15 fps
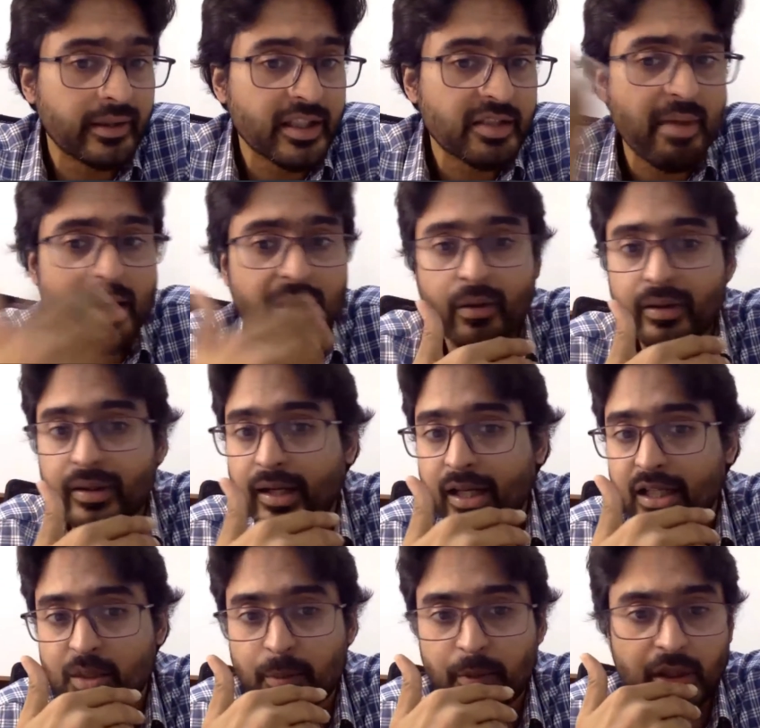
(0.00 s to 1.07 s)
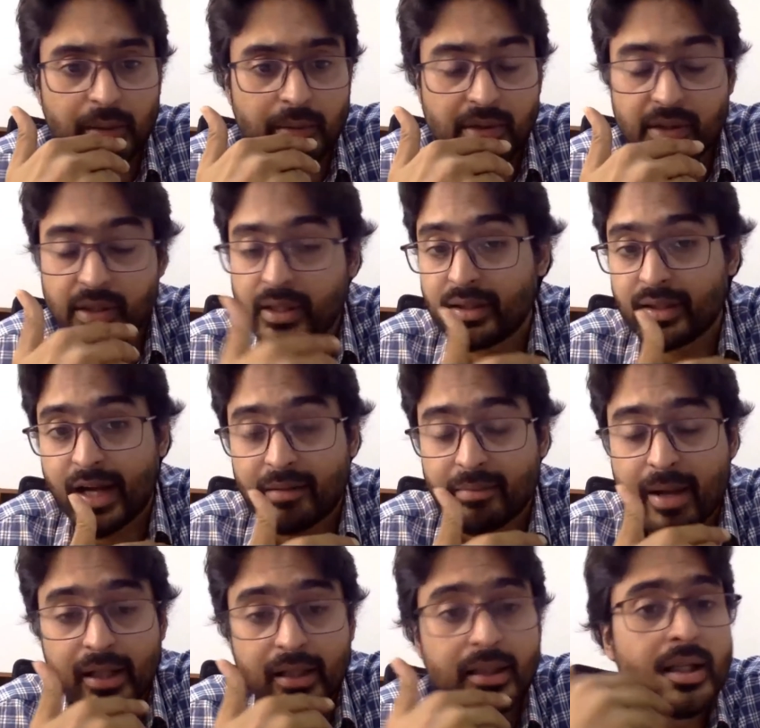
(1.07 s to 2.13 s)
manner or that has to be treated in that
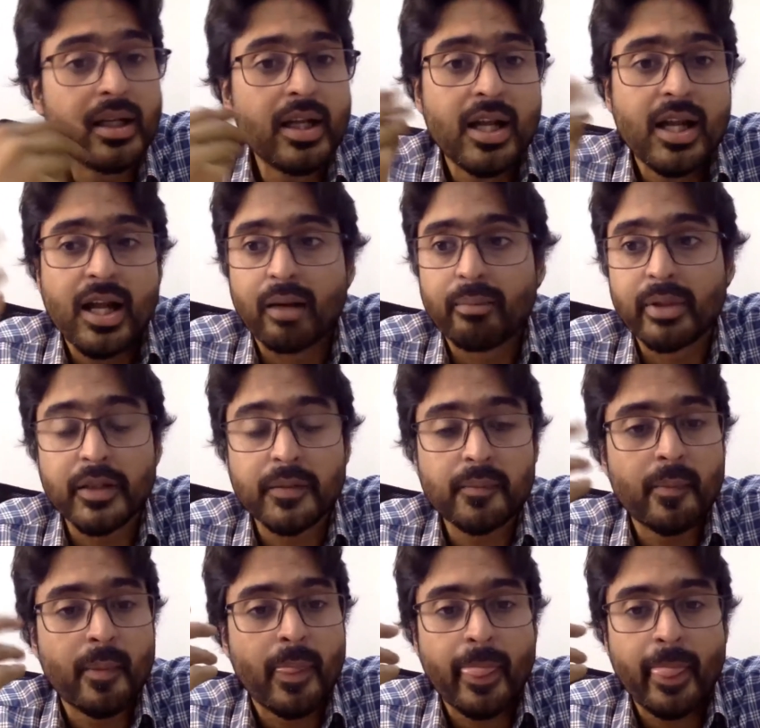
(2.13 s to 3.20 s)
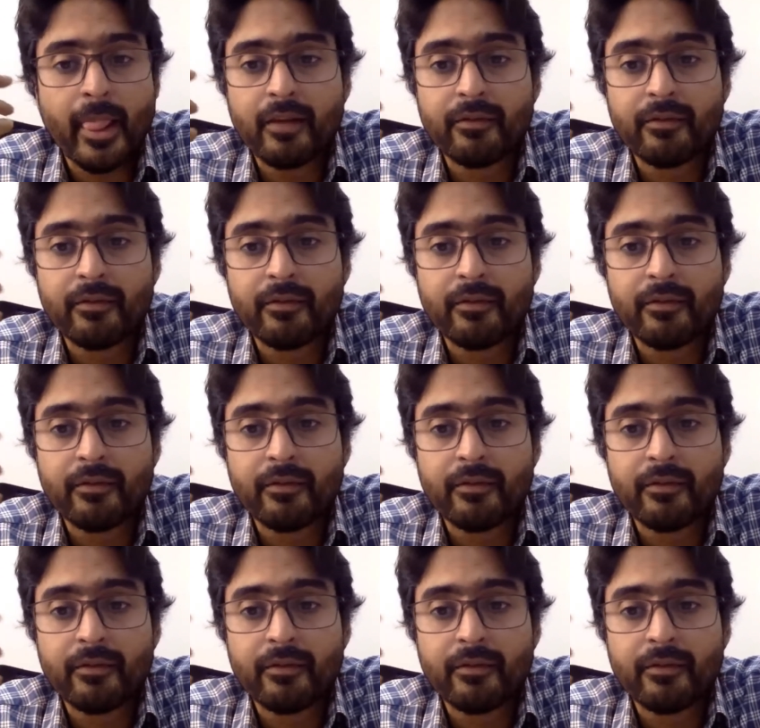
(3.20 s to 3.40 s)
manner? I mean, for